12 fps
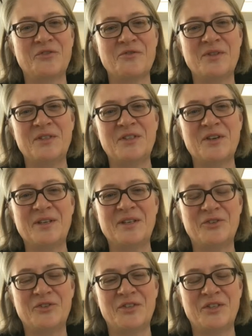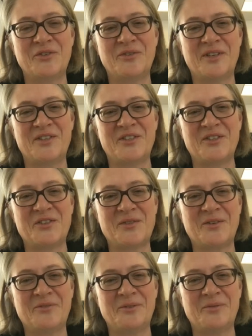these are the interesting questions
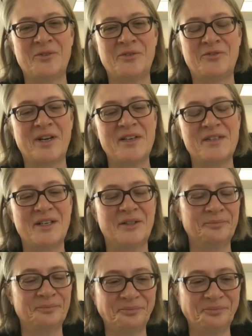that will arise now.